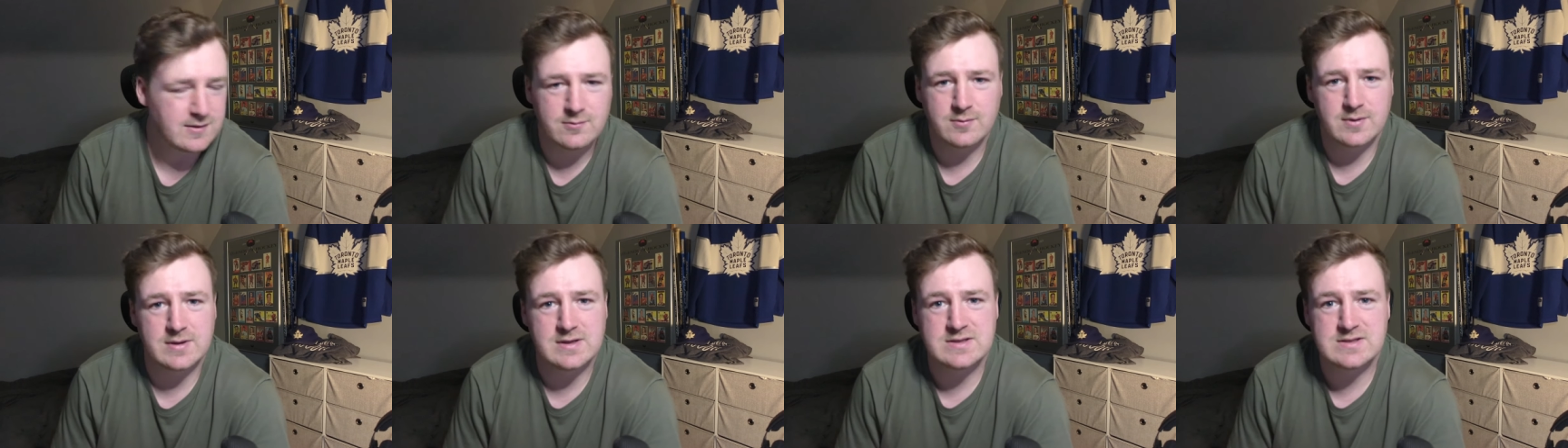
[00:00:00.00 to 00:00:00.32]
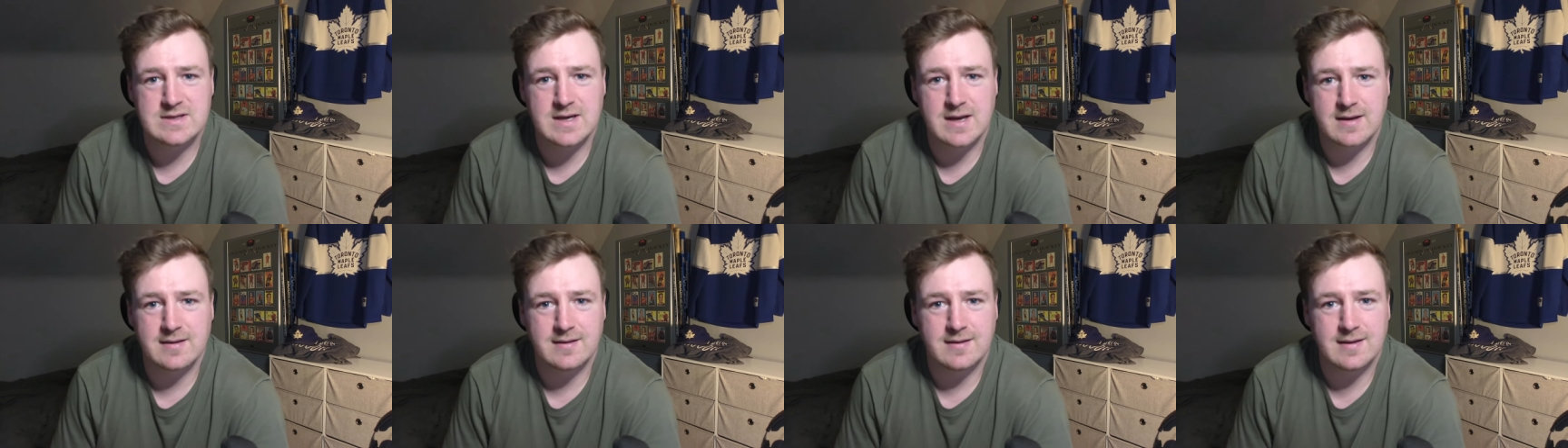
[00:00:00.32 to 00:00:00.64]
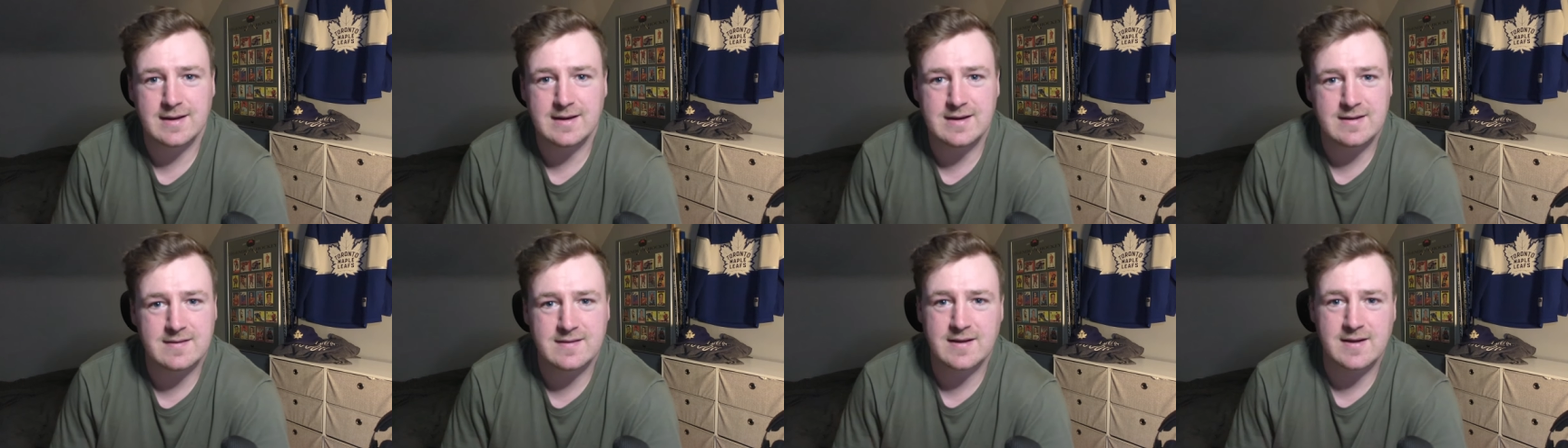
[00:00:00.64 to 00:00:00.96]
check
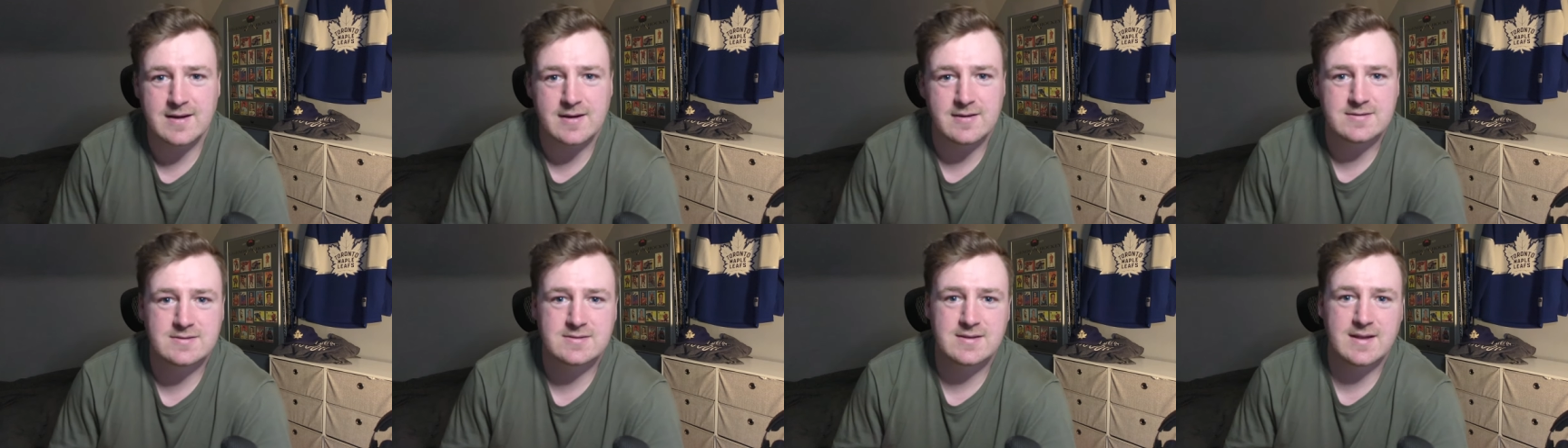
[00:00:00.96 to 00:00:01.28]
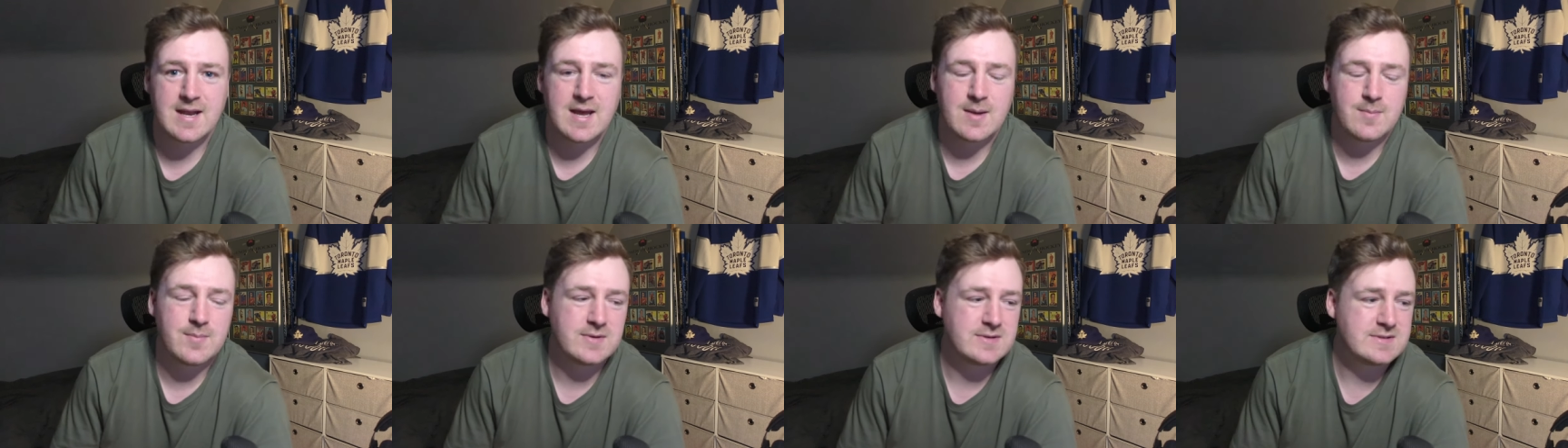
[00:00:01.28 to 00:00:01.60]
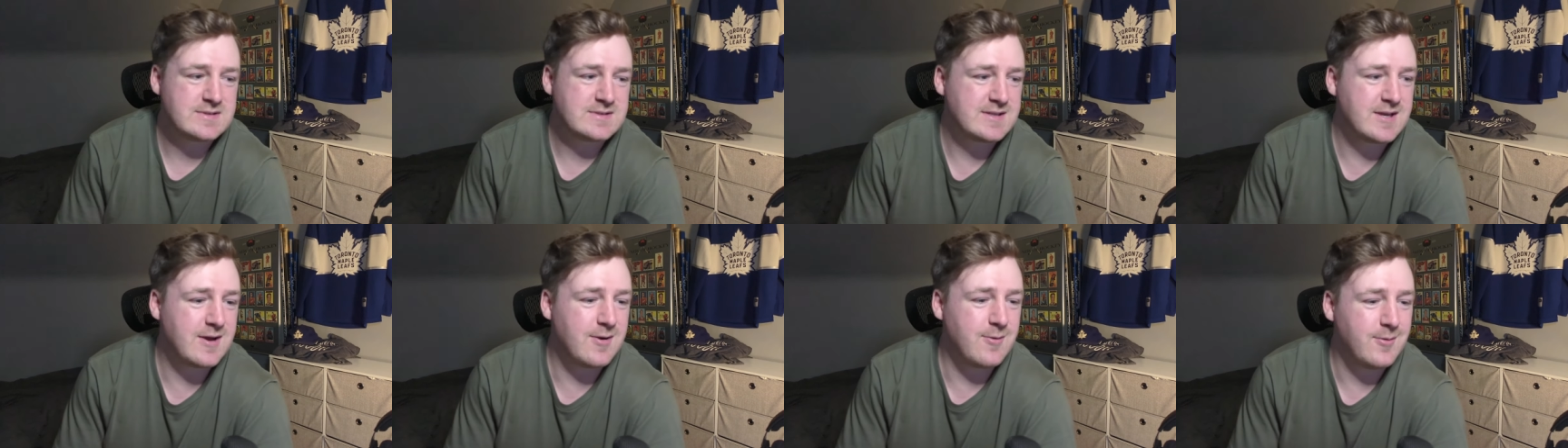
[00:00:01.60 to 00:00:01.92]
anything else that
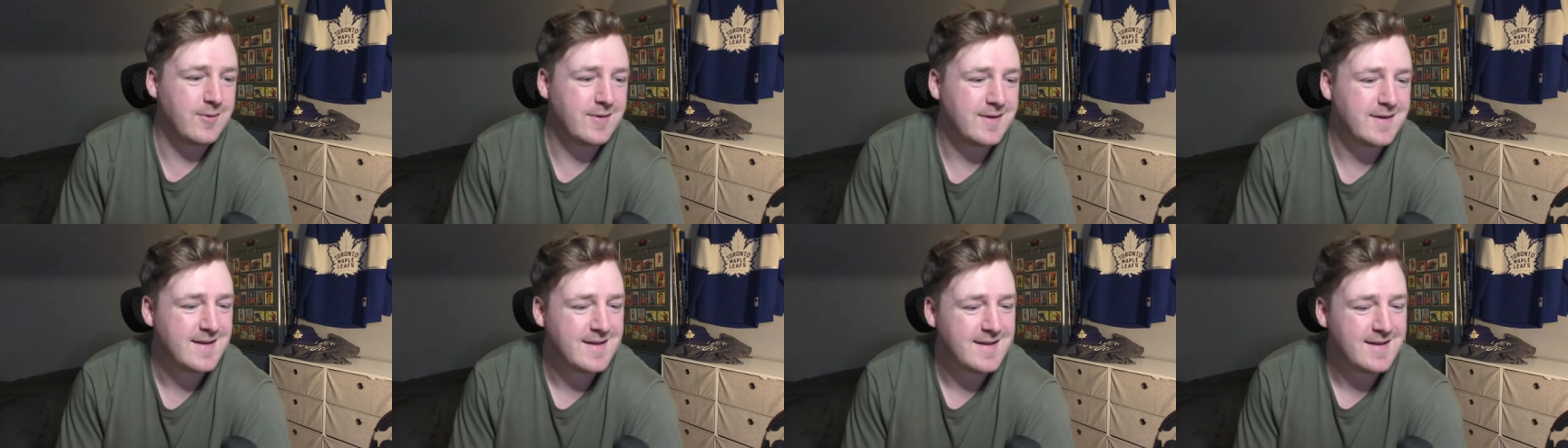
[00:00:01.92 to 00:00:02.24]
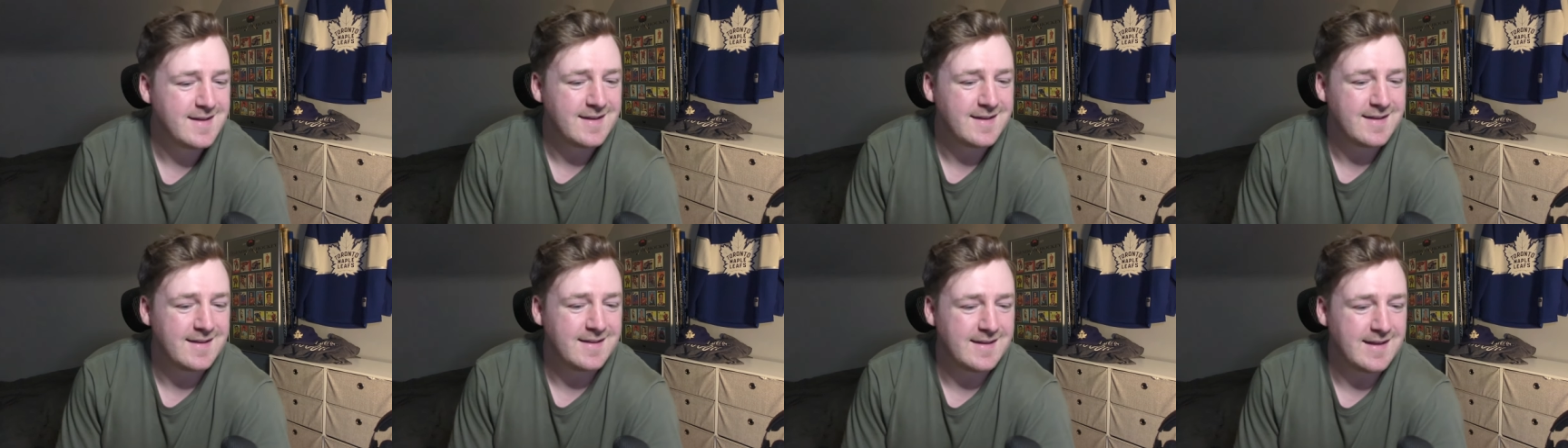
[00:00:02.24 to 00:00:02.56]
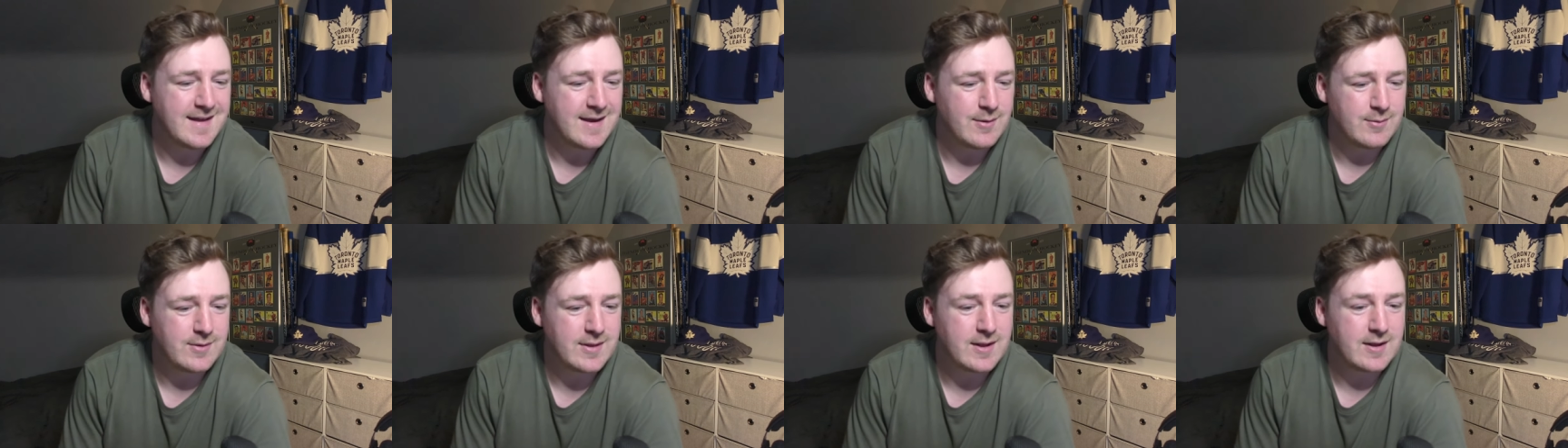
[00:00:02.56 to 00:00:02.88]
happened. So
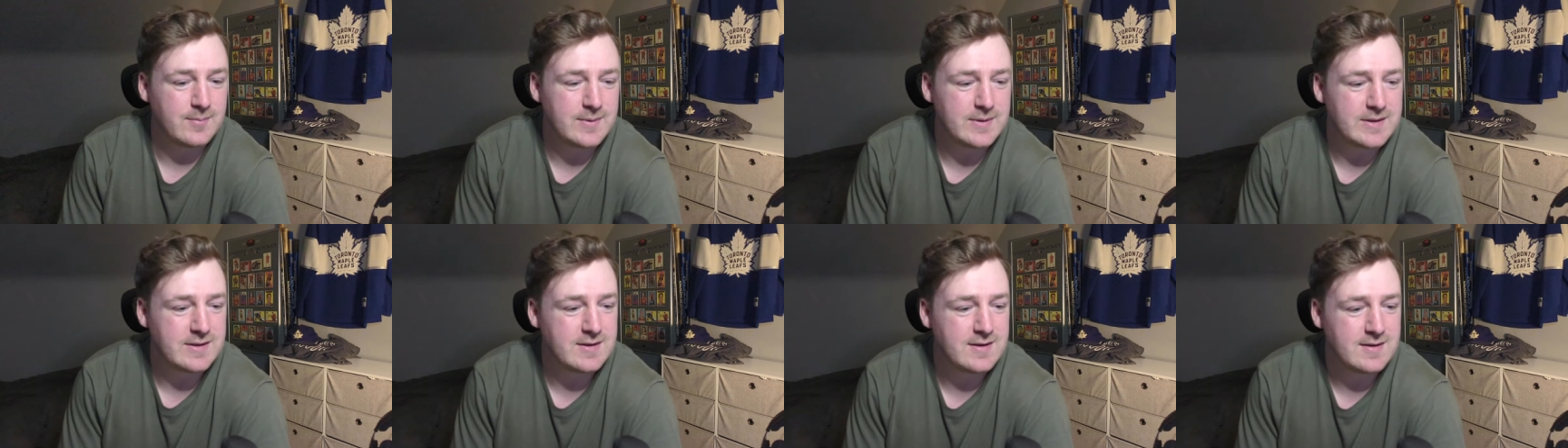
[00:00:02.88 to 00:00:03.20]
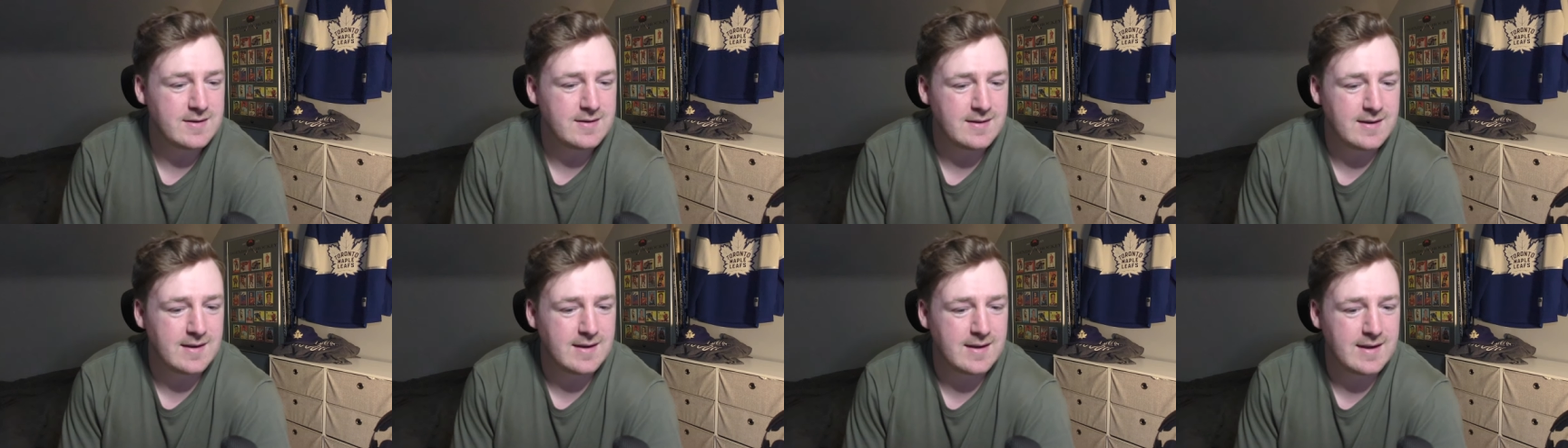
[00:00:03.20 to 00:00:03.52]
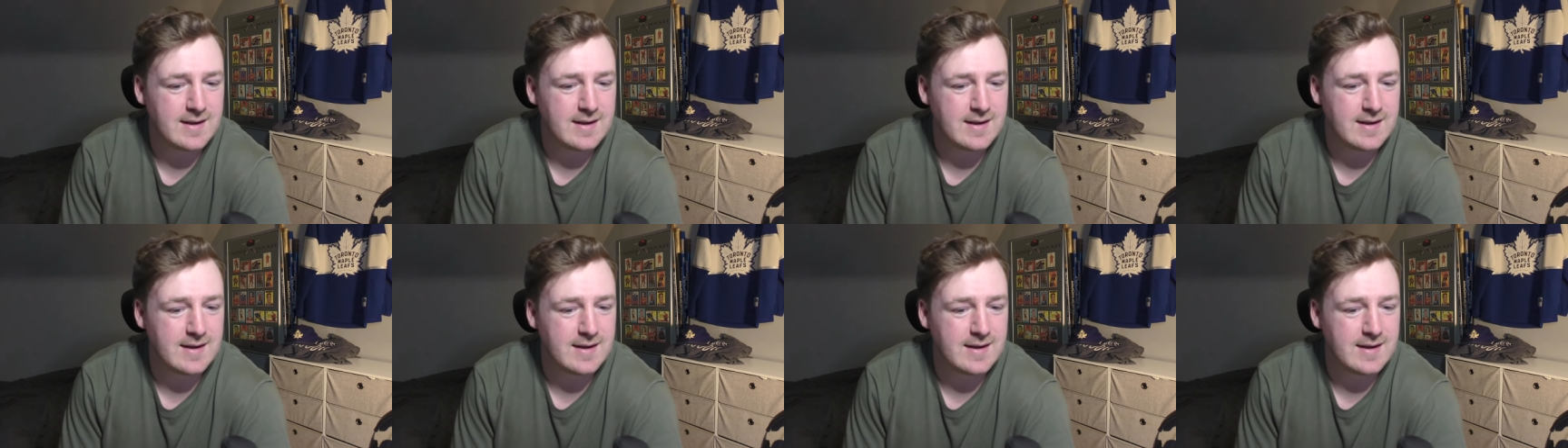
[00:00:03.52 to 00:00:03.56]
that'll be good.